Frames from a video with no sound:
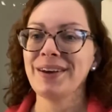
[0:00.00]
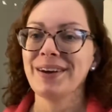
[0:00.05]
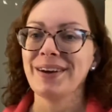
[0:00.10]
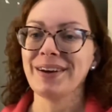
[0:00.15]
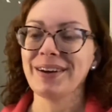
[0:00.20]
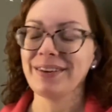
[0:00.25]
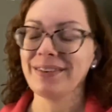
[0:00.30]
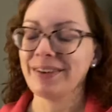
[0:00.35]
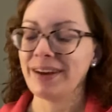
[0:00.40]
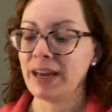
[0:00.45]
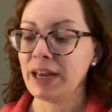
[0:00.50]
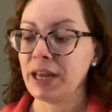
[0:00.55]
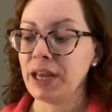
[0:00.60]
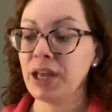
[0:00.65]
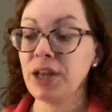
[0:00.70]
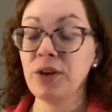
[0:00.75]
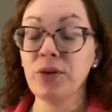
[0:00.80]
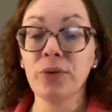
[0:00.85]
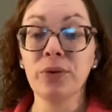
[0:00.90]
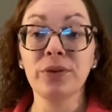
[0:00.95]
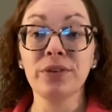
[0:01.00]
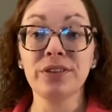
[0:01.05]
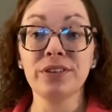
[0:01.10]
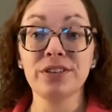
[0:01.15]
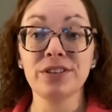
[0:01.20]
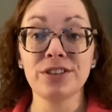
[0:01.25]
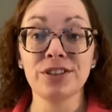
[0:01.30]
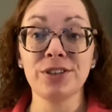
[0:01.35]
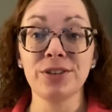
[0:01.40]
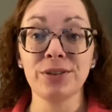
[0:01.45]
All right, in order
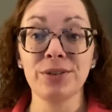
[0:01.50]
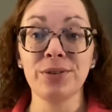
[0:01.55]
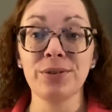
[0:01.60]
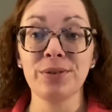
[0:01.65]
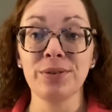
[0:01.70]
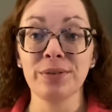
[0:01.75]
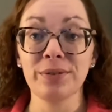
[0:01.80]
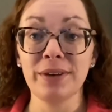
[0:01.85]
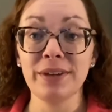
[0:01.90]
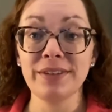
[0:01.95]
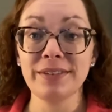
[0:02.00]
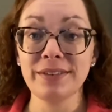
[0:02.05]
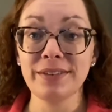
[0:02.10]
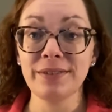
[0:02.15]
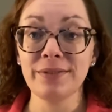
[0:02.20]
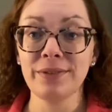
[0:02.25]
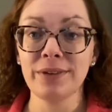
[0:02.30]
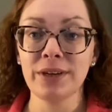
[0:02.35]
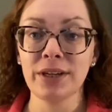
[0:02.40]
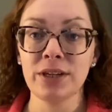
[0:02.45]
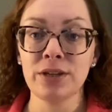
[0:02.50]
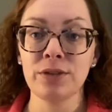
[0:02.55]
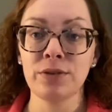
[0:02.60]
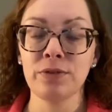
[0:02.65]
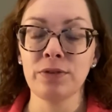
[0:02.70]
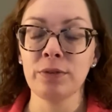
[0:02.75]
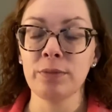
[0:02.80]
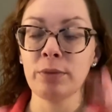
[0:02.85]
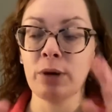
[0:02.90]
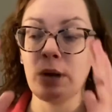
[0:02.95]
to show you the rest of what I do
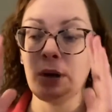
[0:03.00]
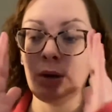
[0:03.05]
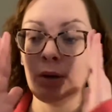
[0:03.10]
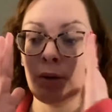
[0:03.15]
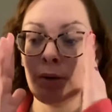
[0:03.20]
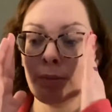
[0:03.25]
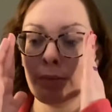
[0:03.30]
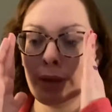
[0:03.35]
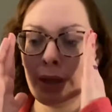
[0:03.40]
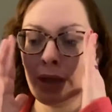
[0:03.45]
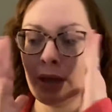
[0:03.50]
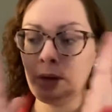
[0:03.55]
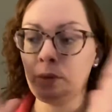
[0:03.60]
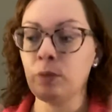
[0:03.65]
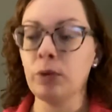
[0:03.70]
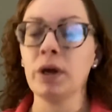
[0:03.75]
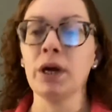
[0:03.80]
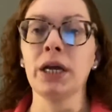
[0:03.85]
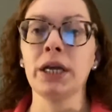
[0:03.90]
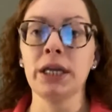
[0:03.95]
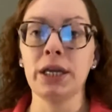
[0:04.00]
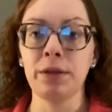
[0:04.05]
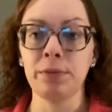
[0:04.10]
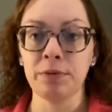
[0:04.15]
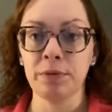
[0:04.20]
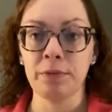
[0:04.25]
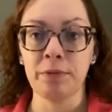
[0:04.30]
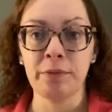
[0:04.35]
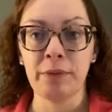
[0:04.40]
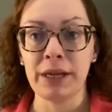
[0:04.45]
from home and where I keep
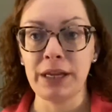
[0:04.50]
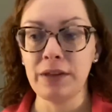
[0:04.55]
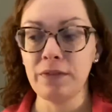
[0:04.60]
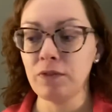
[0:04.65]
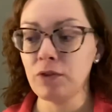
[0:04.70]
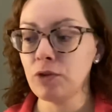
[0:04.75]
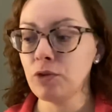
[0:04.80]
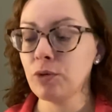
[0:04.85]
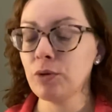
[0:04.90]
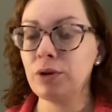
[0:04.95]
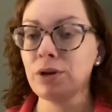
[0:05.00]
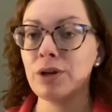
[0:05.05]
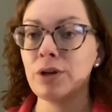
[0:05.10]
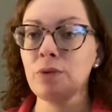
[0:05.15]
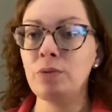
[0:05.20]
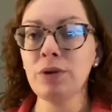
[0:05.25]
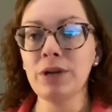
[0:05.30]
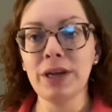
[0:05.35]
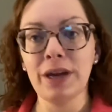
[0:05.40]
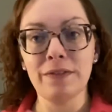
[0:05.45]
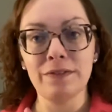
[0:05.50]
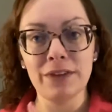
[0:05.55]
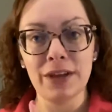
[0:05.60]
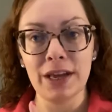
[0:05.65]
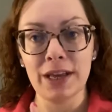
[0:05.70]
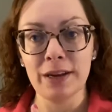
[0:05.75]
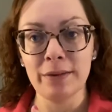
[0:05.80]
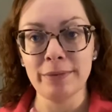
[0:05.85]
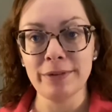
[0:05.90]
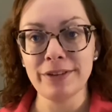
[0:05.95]
some of my inventory, we have to
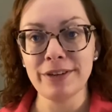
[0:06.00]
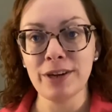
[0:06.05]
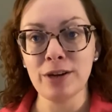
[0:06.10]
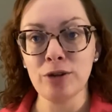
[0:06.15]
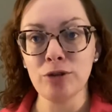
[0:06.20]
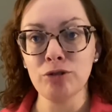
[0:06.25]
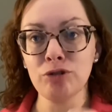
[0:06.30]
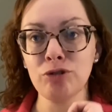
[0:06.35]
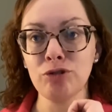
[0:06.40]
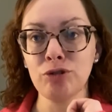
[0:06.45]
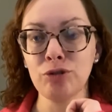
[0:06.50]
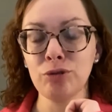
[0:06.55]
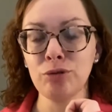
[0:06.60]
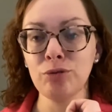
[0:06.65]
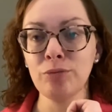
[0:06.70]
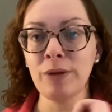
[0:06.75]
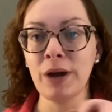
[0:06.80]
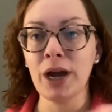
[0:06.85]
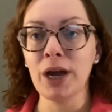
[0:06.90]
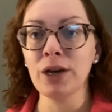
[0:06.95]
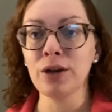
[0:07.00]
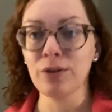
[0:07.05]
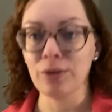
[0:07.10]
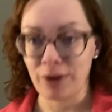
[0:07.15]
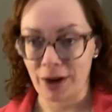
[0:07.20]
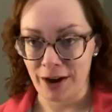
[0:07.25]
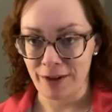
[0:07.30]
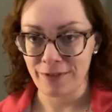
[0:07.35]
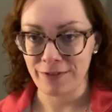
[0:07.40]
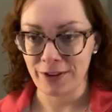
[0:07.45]
head upstairs to my
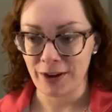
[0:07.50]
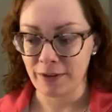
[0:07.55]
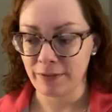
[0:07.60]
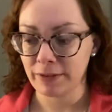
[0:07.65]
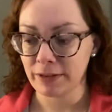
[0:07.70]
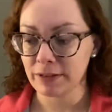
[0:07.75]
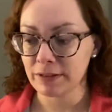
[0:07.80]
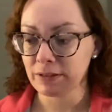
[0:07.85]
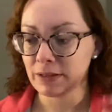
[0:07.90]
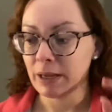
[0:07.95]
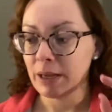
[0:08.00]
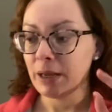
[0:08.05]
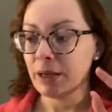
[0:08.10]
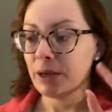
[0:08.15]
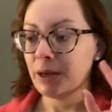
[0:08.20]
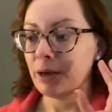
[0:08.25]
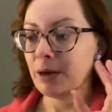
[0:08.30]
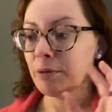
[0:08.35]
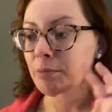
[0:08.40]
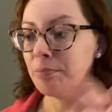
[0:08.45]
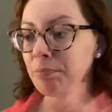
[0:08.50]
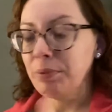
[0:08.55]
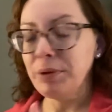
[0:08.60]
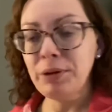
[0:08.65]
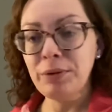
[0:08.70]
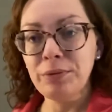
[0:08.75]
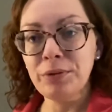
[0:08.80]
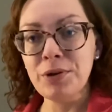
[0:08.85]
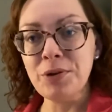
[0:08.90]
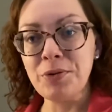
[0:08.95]
craft office.
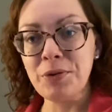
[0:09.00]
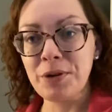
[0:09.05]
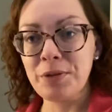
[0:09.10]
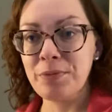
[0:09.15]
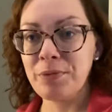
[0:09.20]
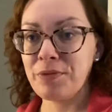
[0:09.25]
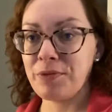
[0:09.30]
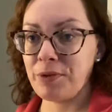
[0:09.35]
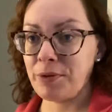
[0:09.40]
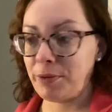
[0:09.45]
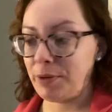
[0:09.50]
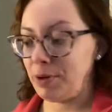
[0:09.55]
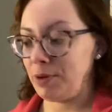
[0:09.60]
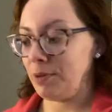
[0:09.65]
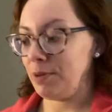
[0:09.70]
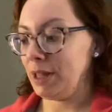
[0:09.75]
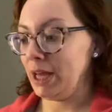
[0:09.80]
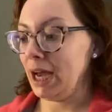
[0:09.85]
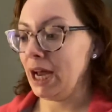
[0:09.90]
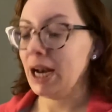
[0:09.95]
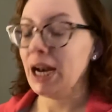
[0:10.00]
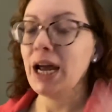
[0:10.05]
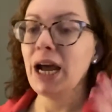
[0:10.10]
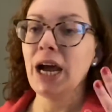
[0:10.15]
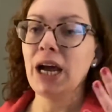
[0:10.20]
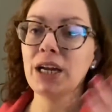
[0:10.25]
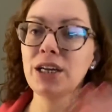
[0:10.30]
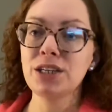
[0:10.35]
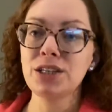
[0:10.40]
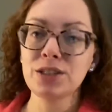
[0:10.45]
But real quick before we do that,
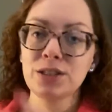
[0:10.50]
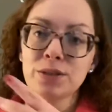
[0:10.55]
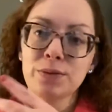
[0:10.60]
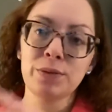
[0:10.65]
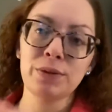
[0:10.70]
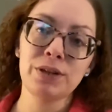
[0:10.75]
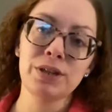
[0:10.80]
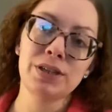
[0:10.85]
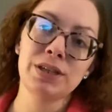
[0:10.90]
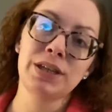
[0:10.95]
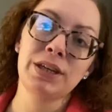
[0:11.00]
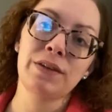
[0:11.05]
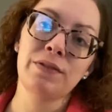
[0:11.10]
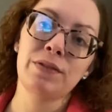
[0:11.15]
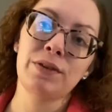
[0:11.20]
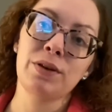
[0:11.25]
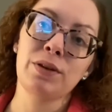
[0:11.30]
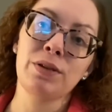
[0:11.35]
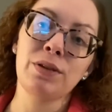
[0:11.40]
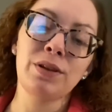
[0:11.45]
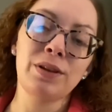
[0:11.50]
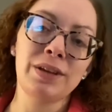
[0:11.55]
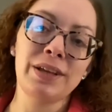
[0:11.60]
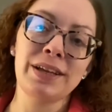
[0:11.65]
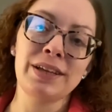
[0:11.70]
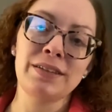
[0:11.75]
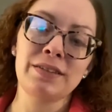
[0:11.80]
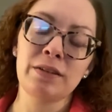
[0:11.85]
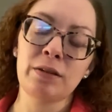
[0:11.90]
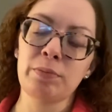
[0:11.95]
I just wanted to give you a little
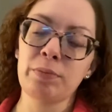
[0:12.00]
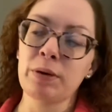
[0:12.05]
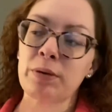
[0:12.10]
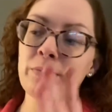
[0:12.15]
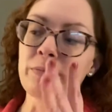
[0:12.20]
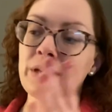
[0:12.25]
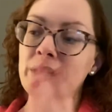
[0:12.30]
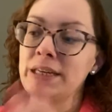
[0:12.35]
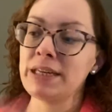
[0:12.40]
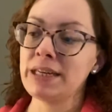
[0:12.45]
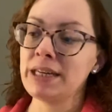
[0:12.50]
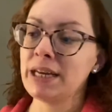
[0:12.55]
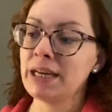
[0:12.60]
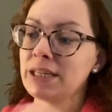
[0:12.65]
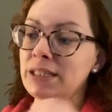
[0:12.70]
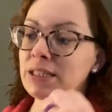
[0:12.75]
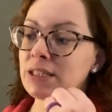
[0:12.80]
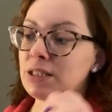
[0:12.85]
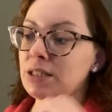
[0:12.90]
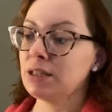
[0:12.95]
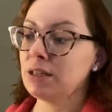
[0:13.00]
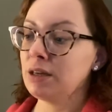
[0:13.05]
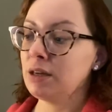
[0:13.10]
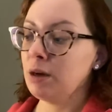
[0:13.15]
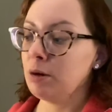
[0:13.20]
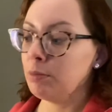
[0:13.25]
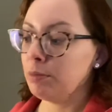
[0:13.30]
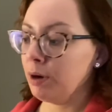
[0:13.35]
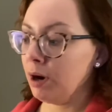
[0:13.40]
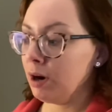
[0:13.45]
heads up on my next
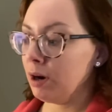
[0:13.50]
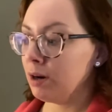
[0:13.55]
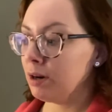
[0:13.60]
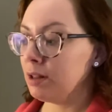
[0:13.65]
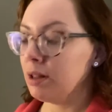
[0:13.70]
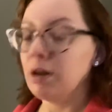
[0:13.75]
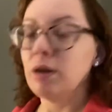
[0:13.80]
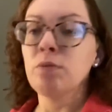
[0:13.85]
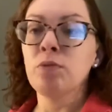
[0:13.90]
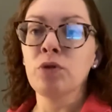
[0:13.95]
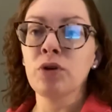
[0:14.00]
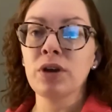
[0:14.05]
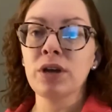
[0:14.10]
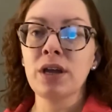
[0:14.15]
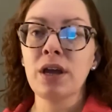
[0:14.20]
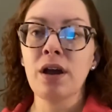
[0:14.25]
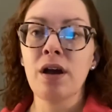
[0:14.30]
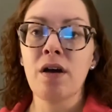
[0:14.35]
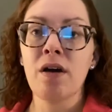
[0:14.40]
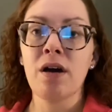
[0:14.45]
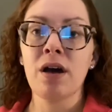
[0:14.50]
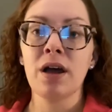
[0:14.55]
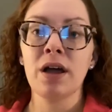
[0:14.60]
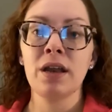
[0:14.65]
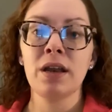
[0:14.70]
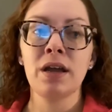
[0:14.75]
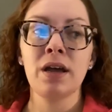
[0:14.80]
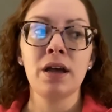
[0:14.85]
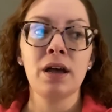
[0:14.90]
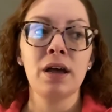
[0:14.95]
product that I'm working on